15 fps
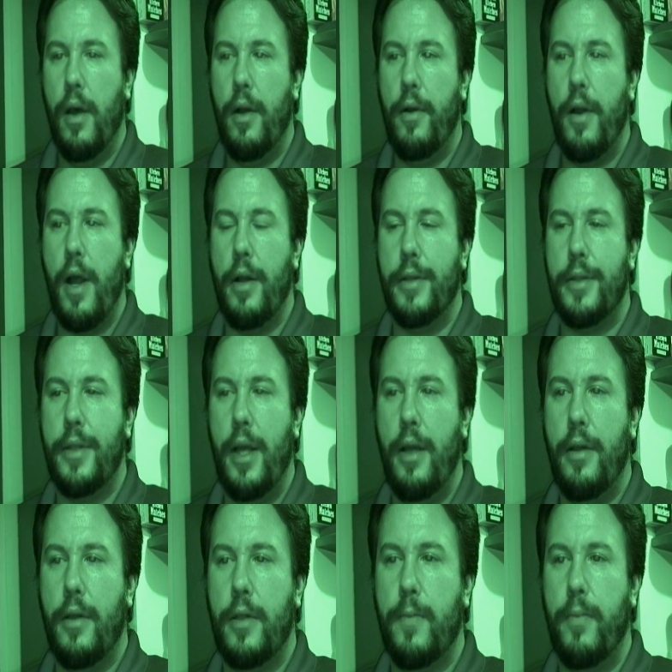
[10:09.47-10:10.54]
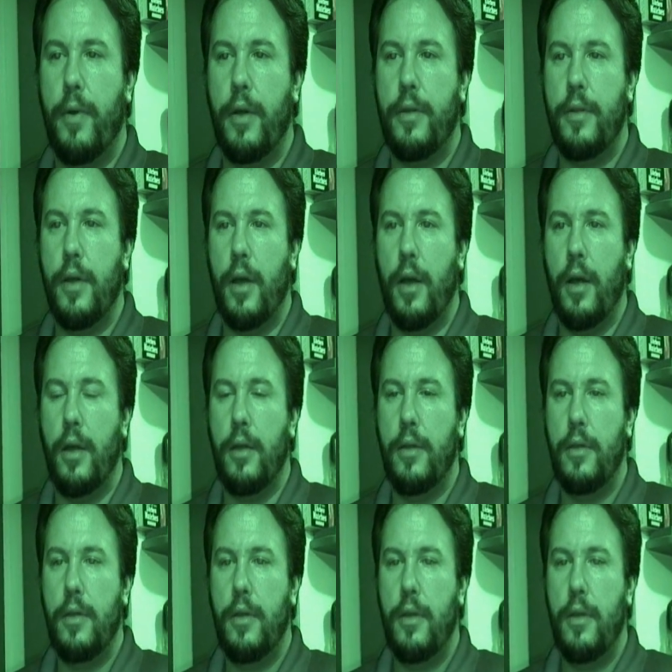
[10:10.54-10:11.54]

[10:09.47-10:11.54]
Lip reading: I don't know how to say this, but the